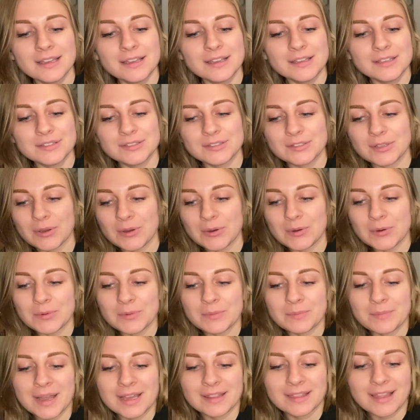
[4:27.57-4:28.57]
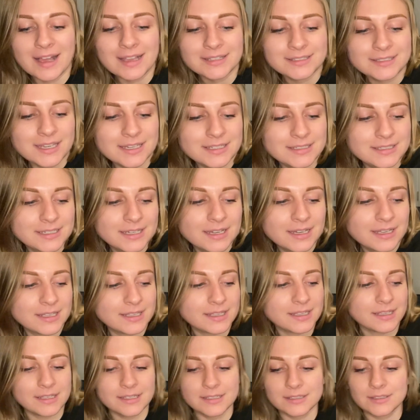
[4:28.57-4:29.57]
So my last idea
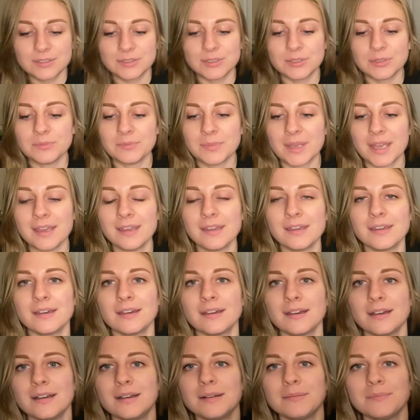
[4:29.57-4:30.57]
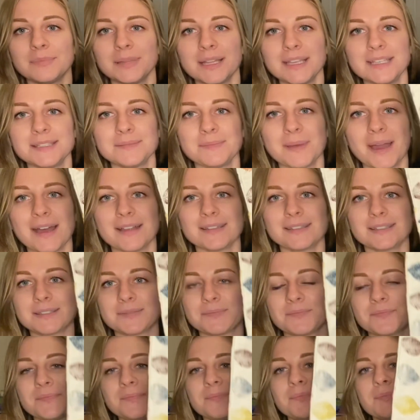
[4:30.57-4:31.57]
is to make placemats.
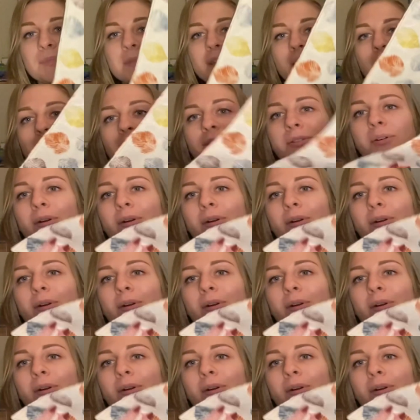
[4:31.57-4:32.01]
So